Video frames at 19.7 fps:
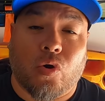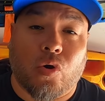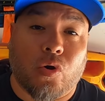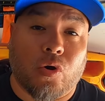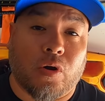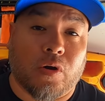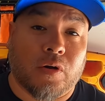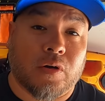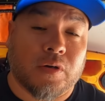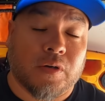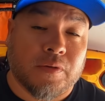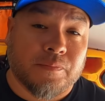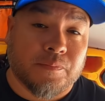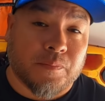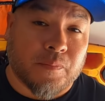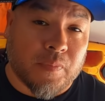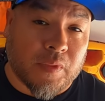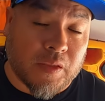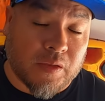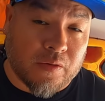or,
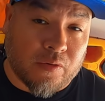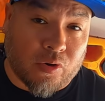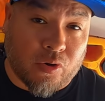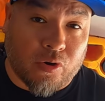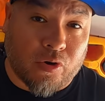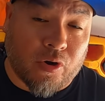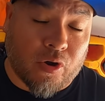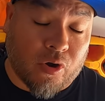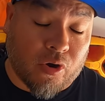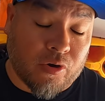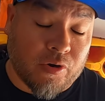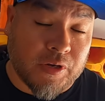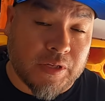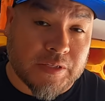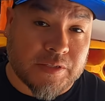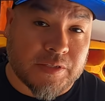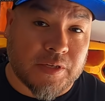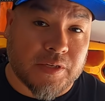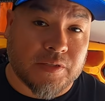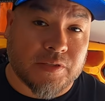or our
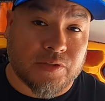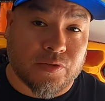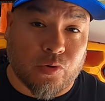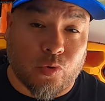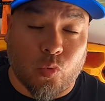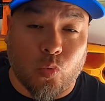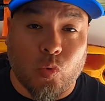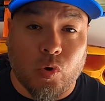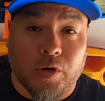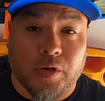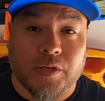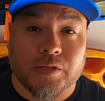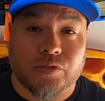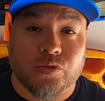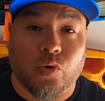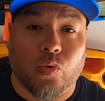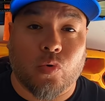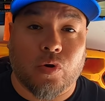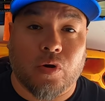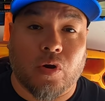instance, what
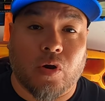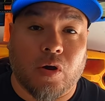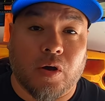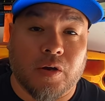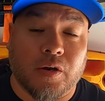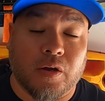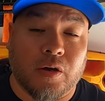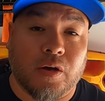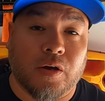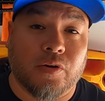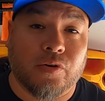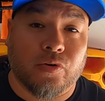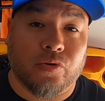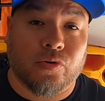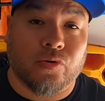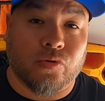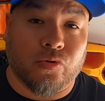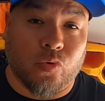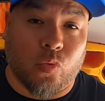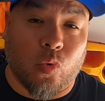is going on
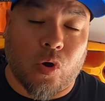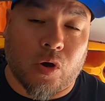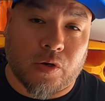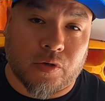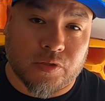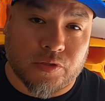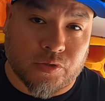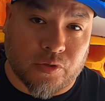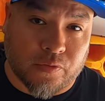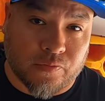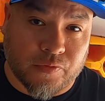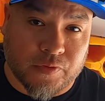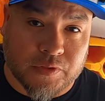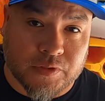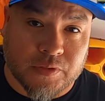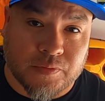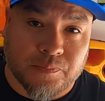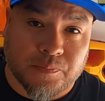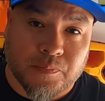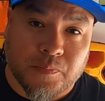under the water
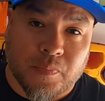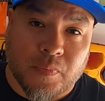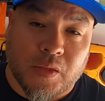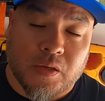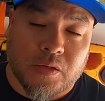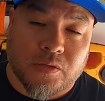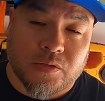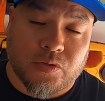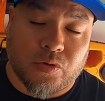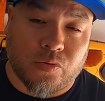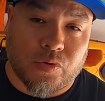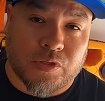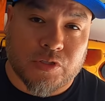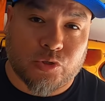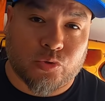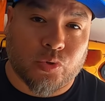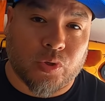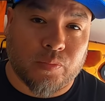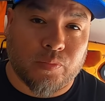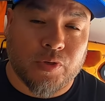surface. So
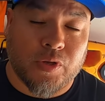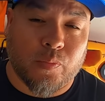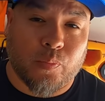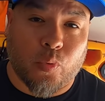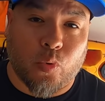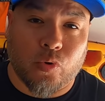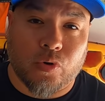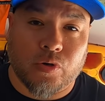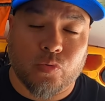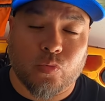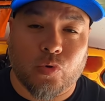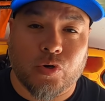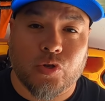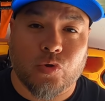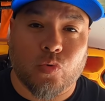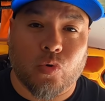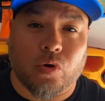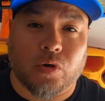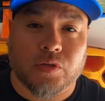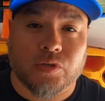extremely important when
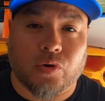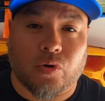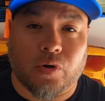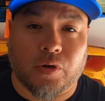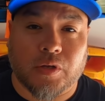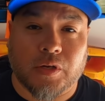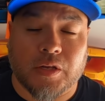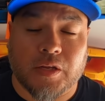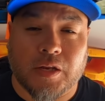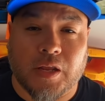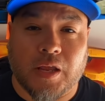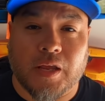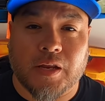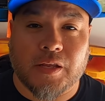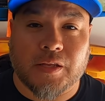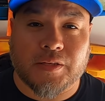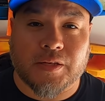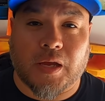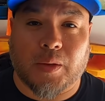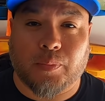you are targeting
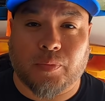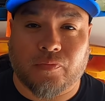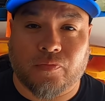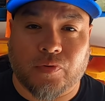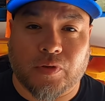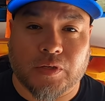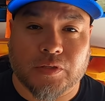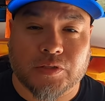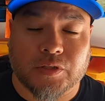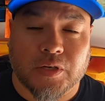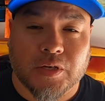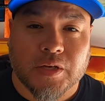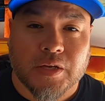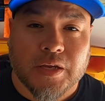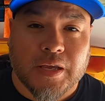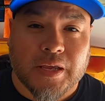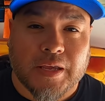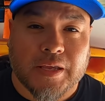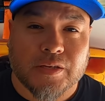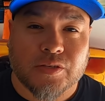any type of fish
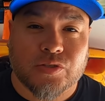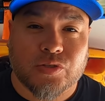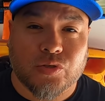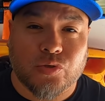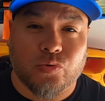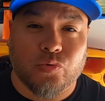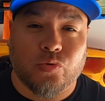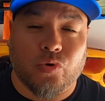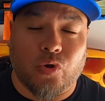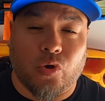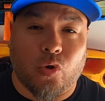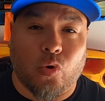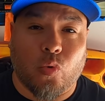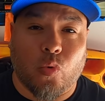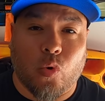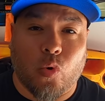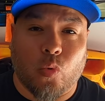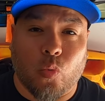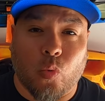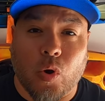is to
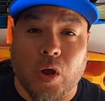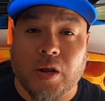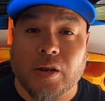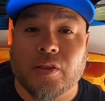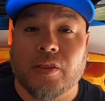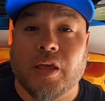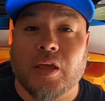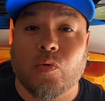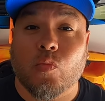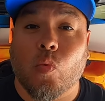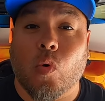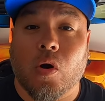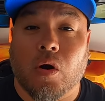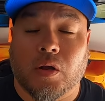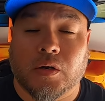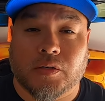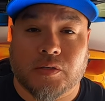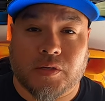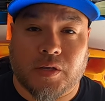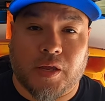know what they
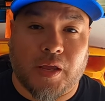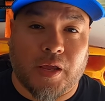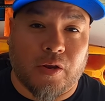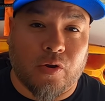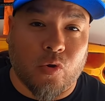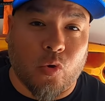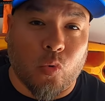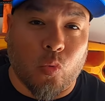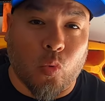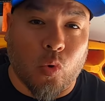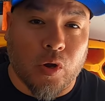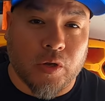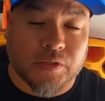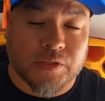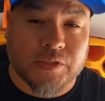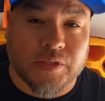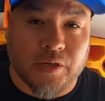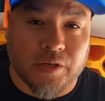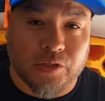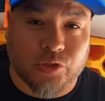want and
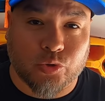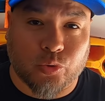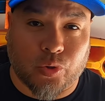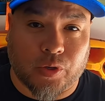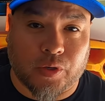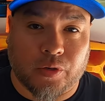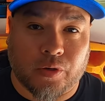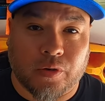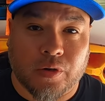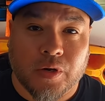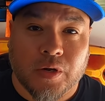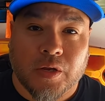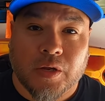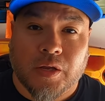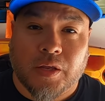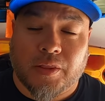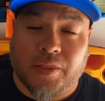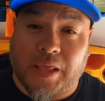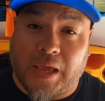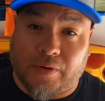what's going to trigger
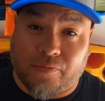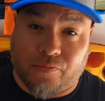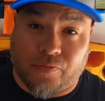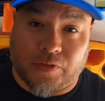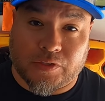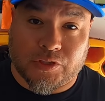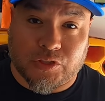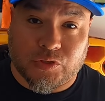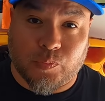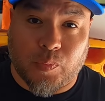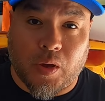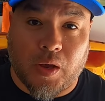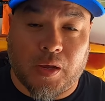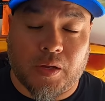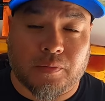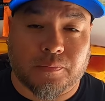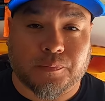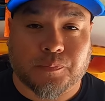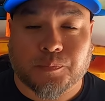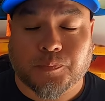that fish's
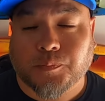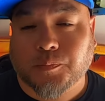bite.